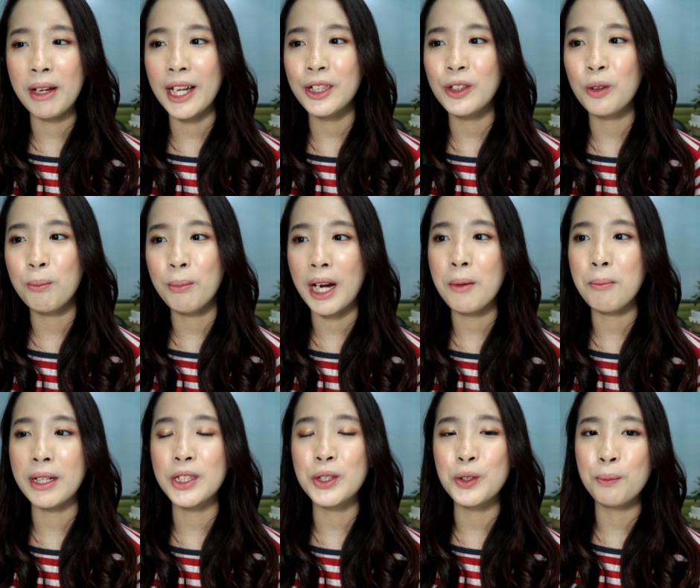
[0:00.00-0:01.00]
I like to bite
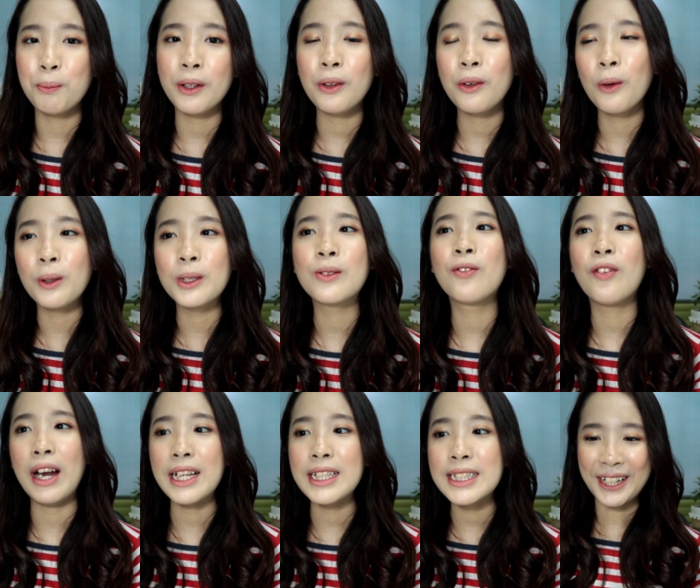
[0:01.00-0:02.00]
my super close
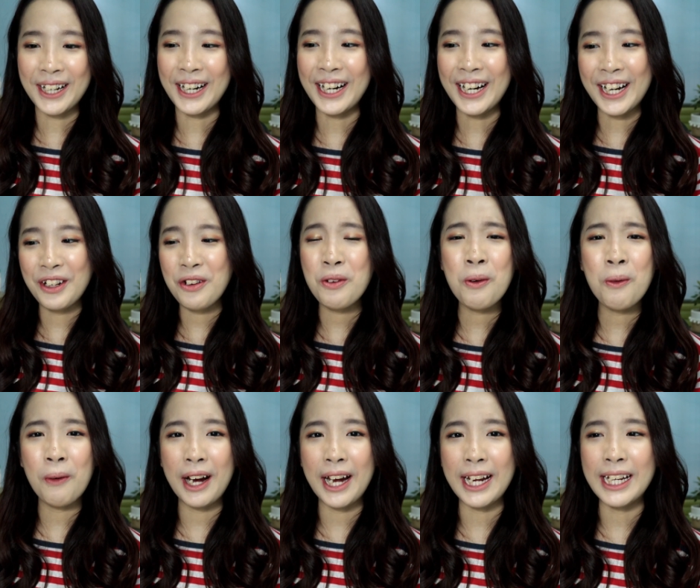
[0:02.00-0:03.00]
friends. Yeah, I don't know
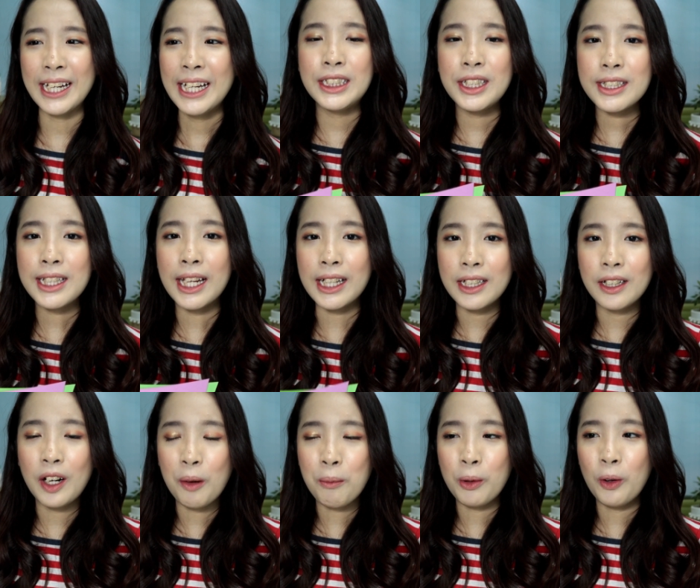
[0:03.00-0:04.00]
why. It's just like
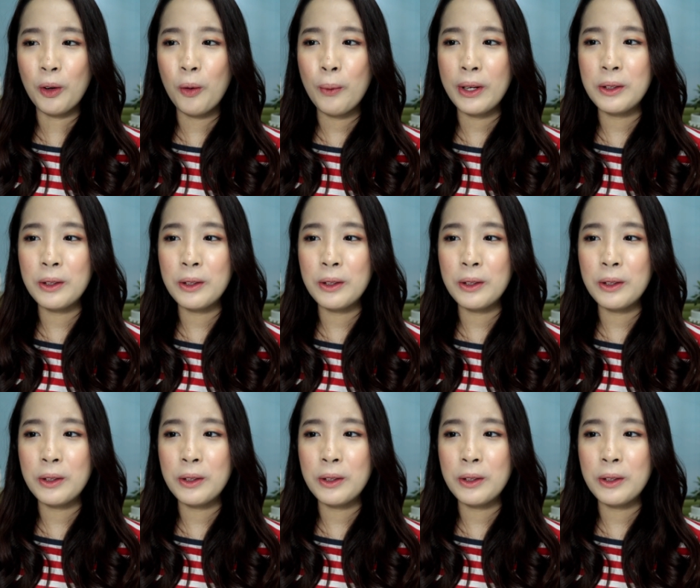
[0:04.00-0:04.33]
geram, you know?